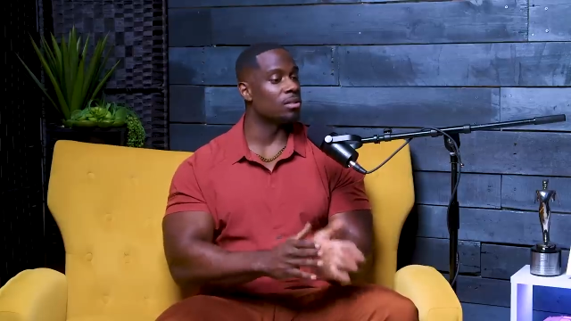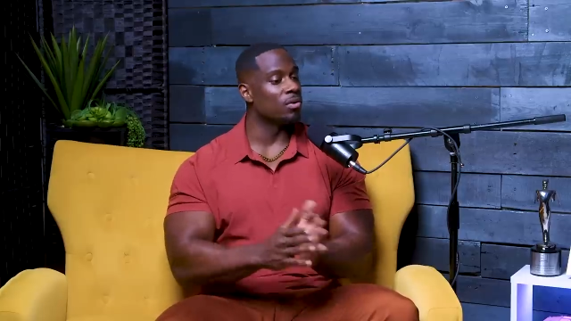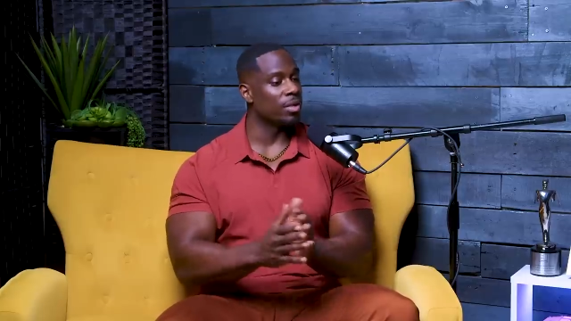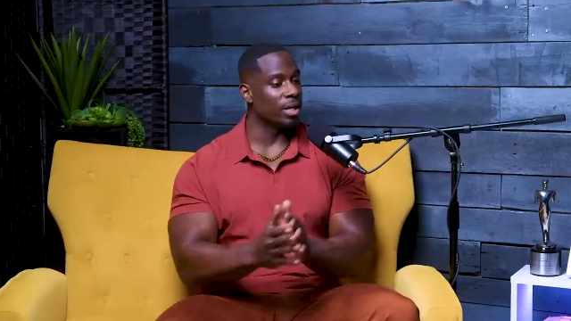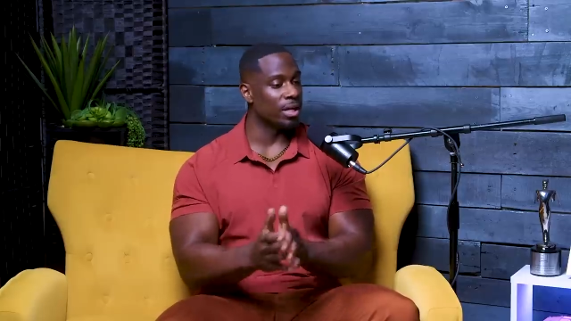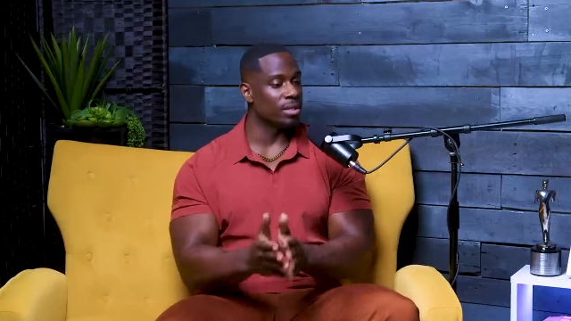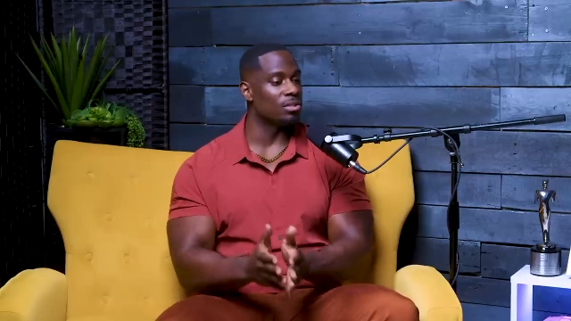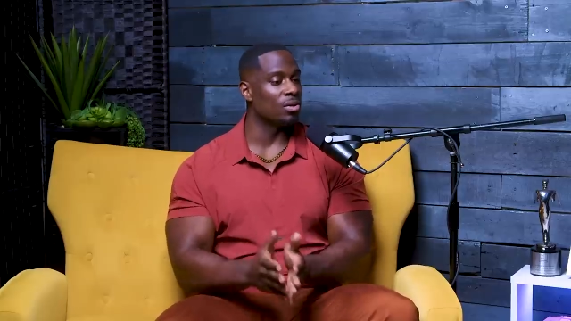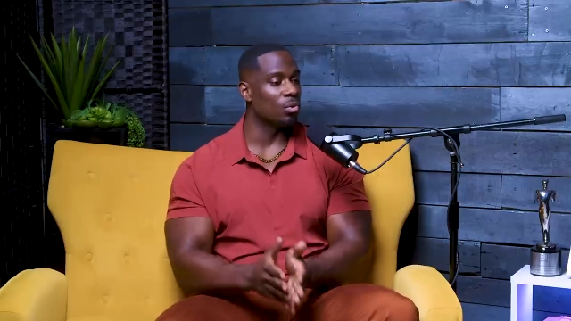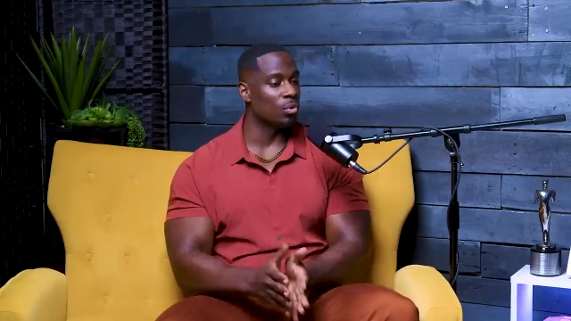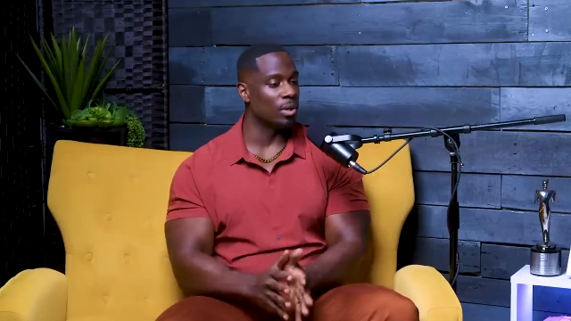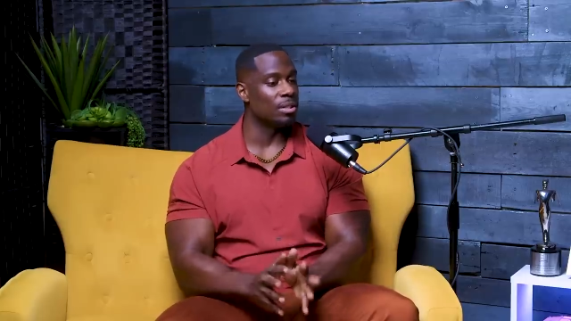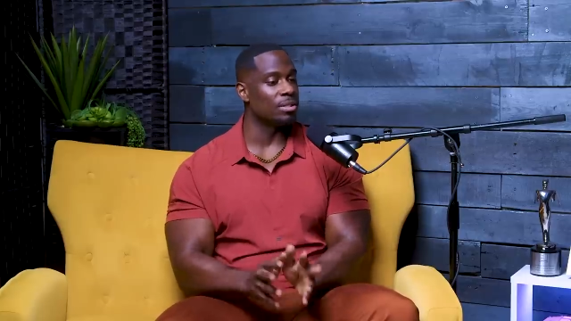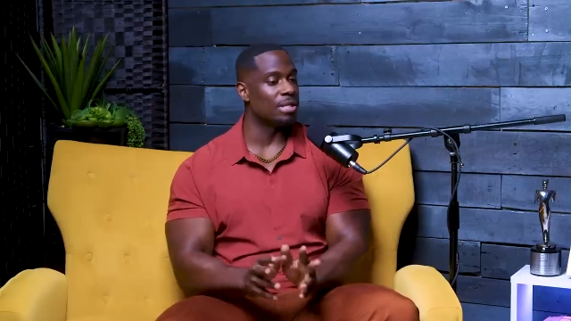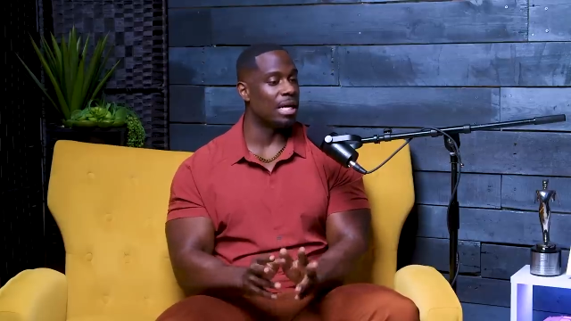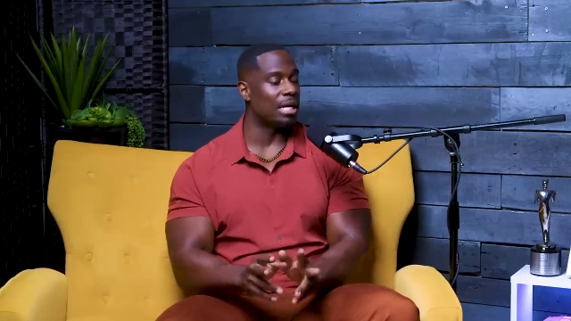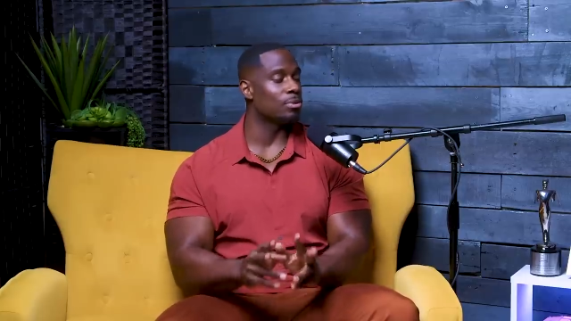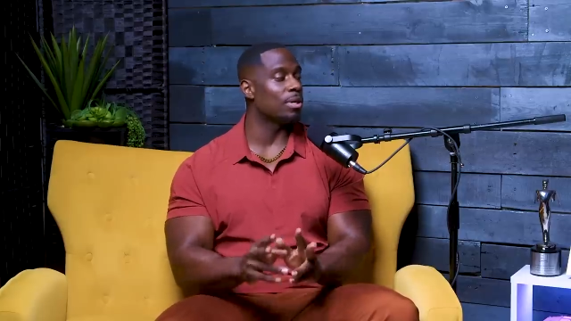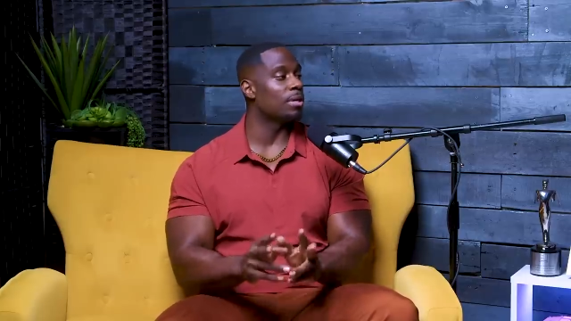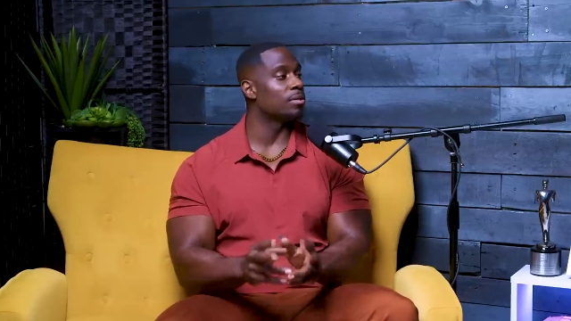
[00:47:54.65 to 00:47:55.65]
okay, so when the
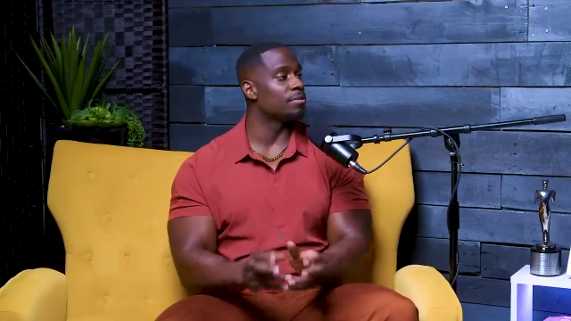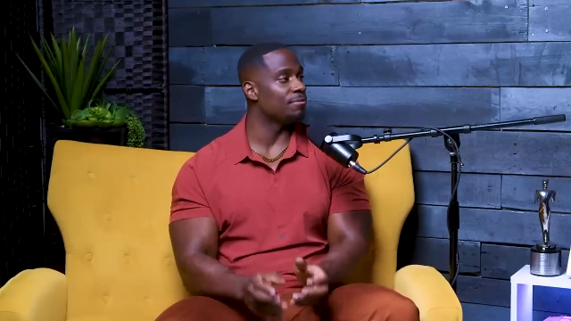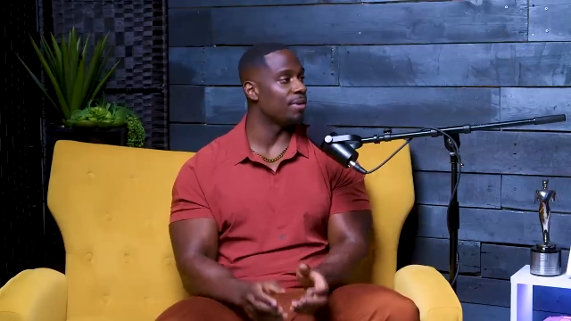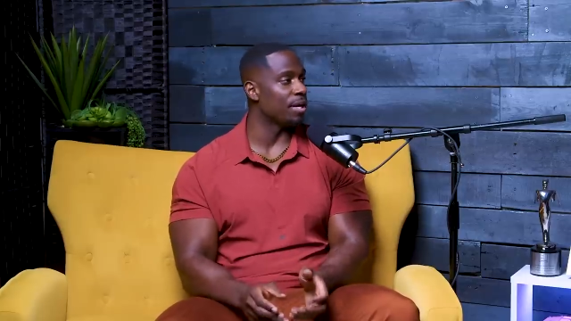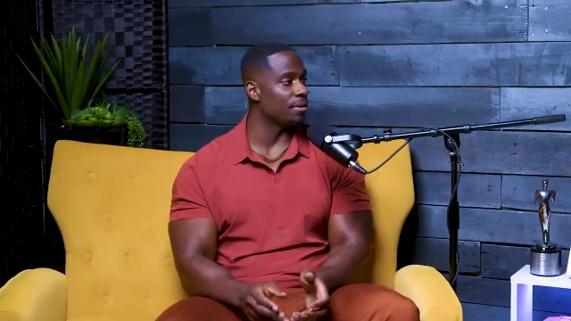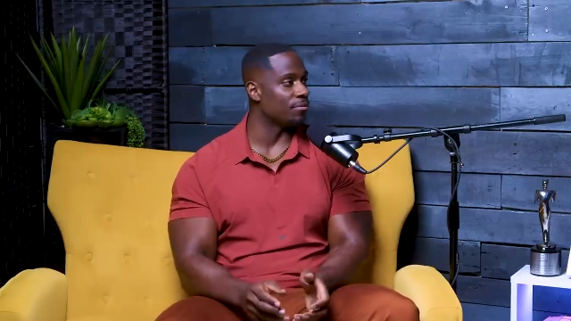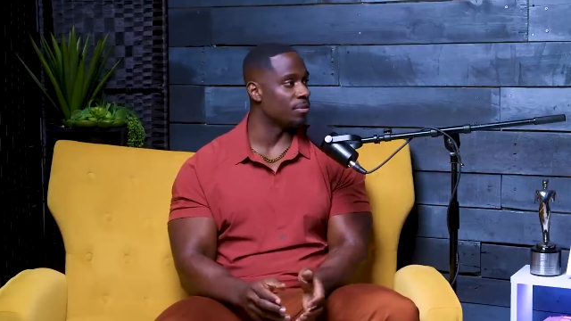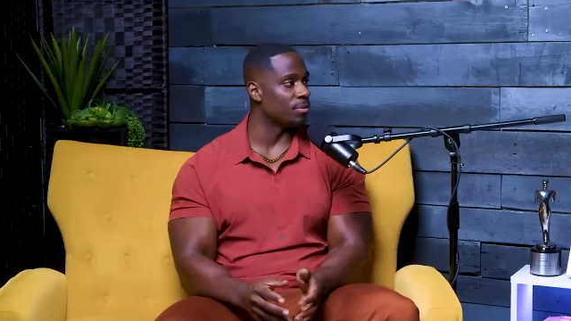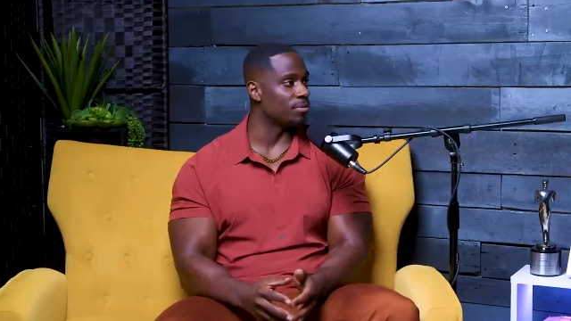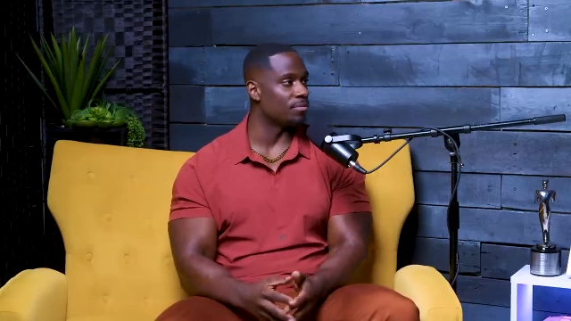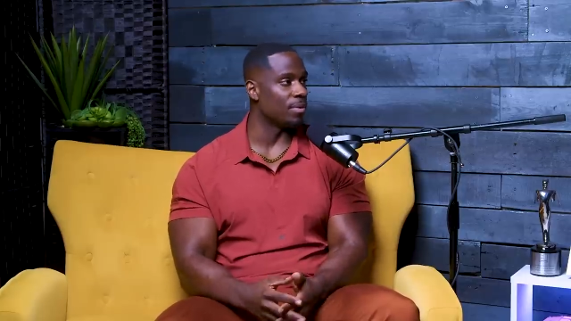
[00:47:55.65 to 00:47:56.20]
times where I was faithful,